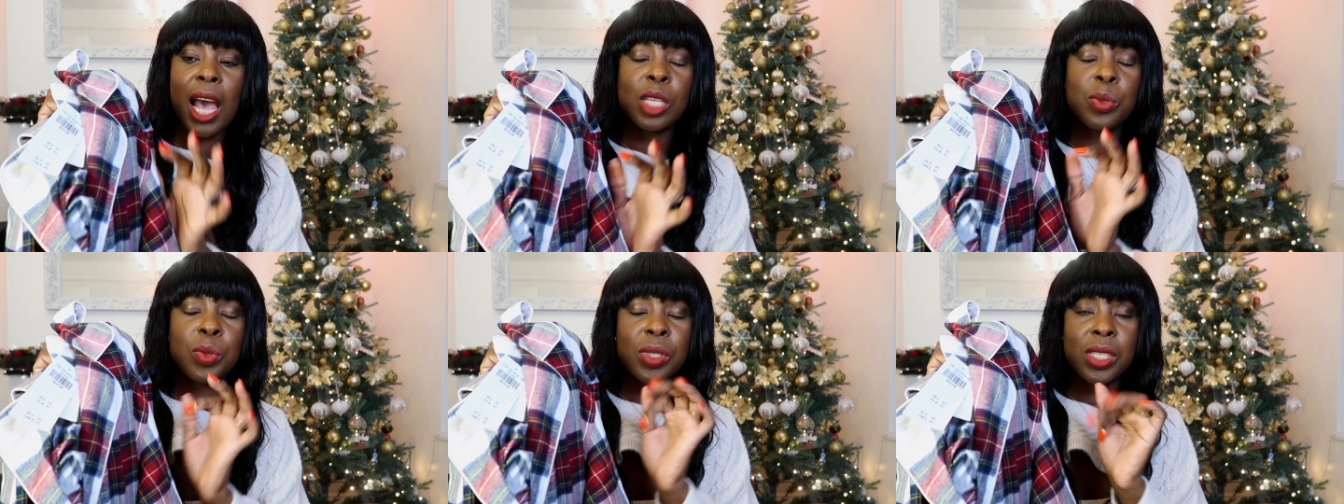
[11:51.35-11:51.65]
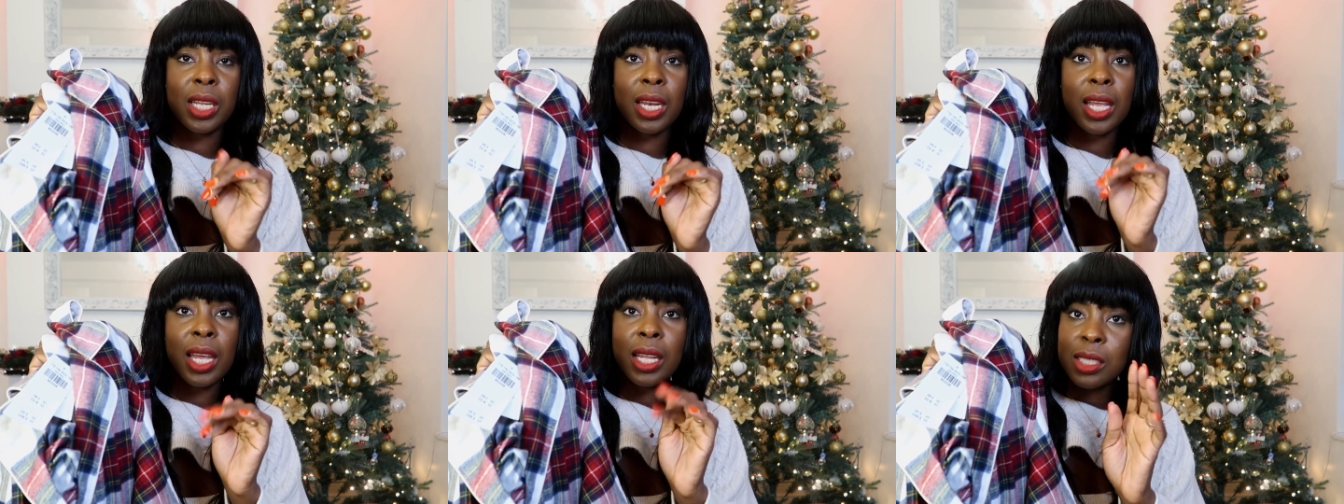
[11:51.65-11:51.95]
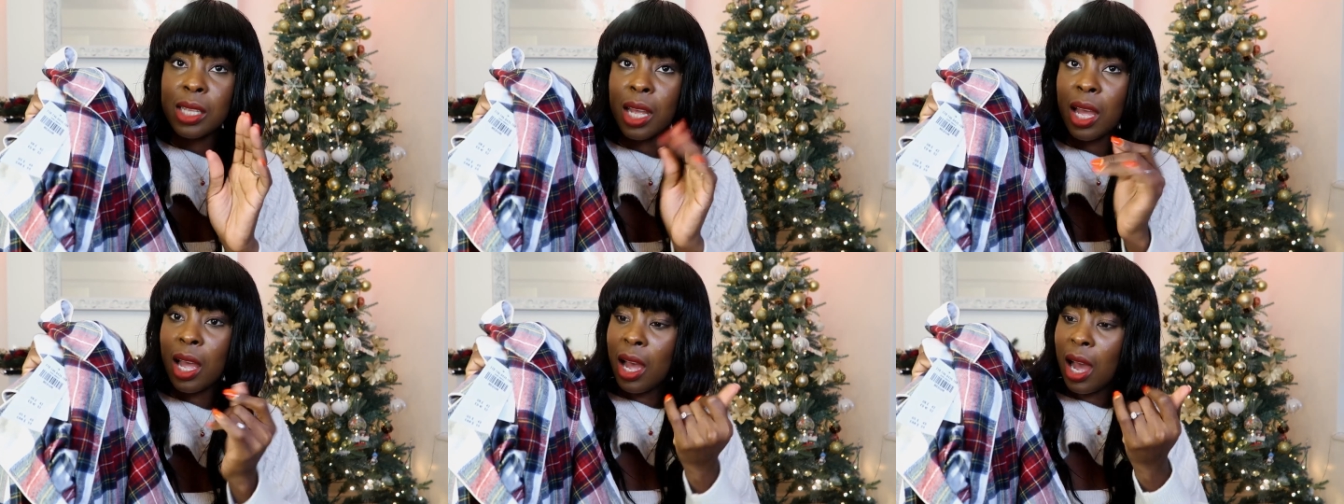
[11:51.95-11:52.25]
has within
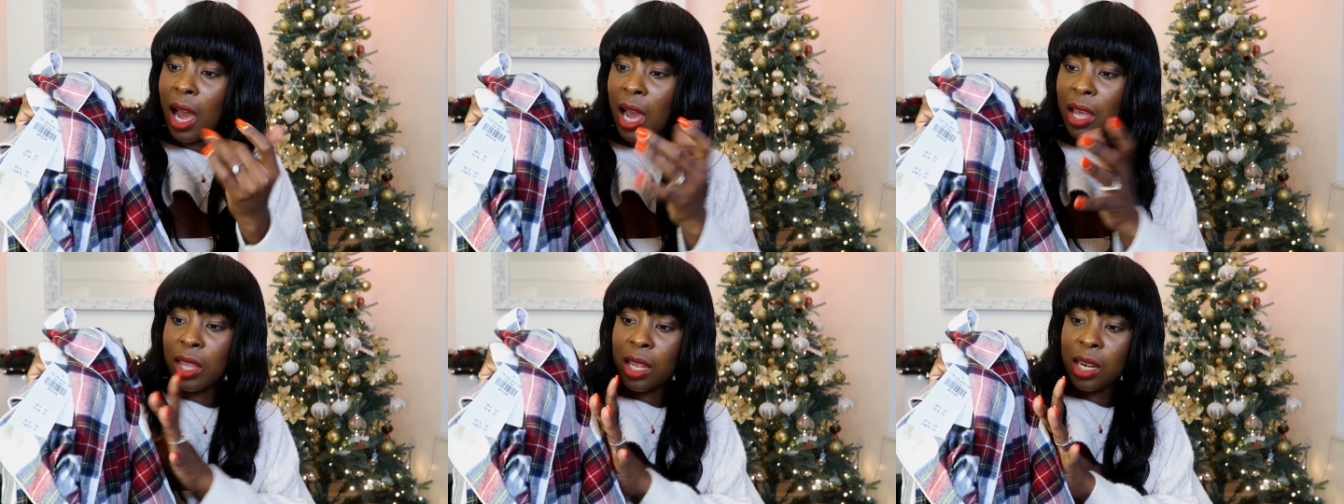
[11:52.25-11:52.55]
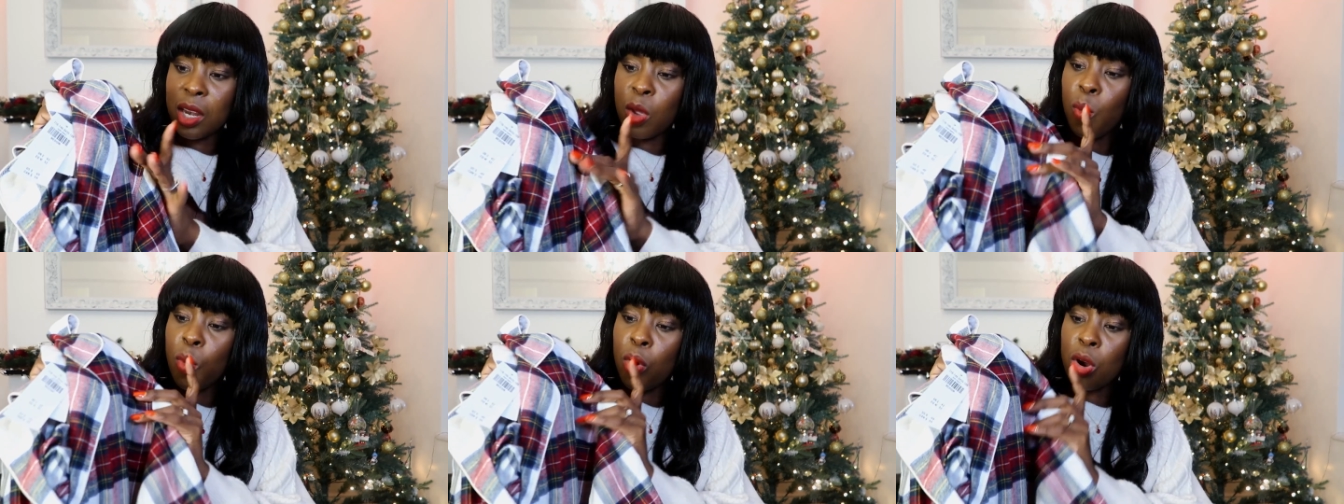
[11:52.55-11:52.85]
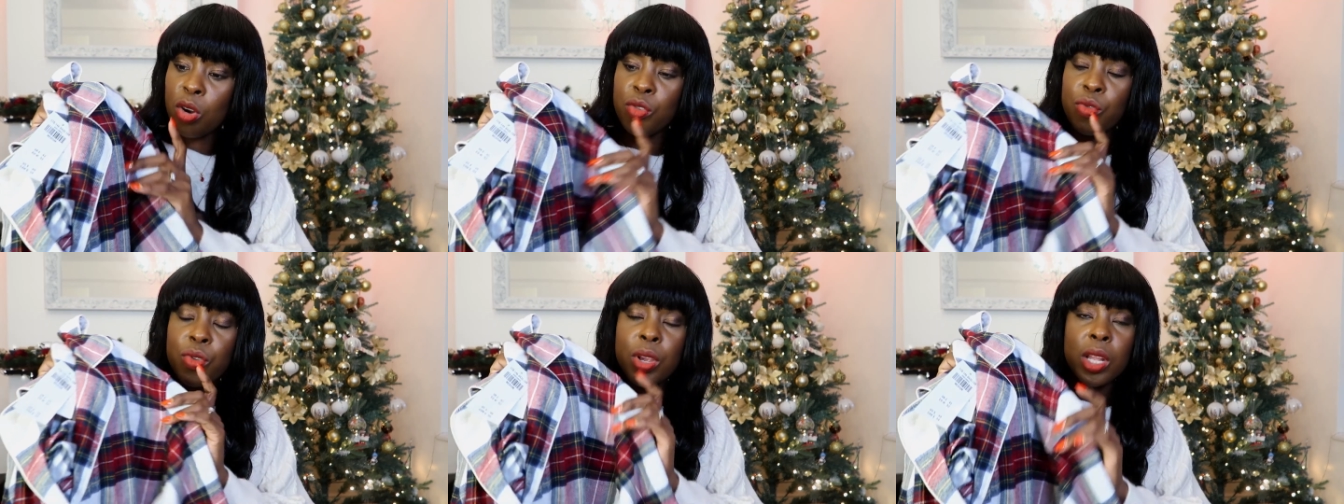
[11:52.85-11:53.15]
it I think they
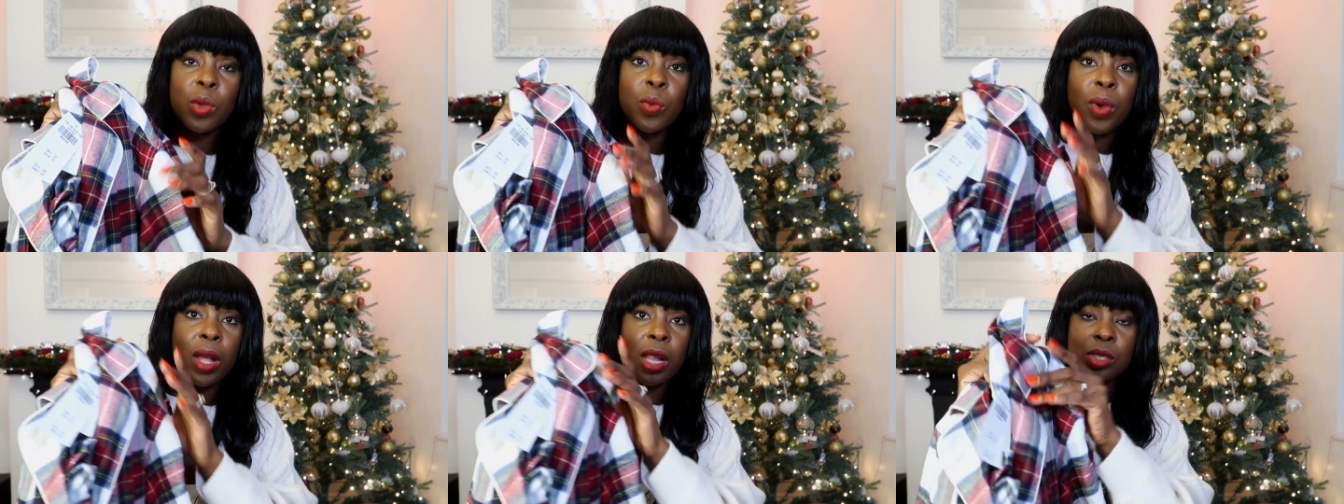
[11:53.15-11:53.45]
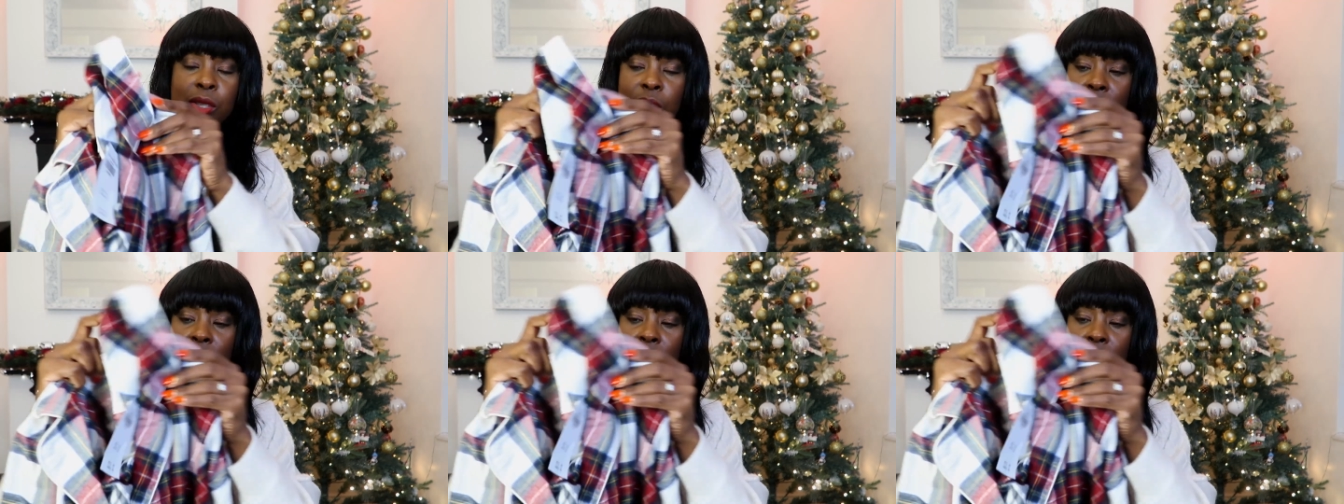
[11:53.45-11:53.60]
work really well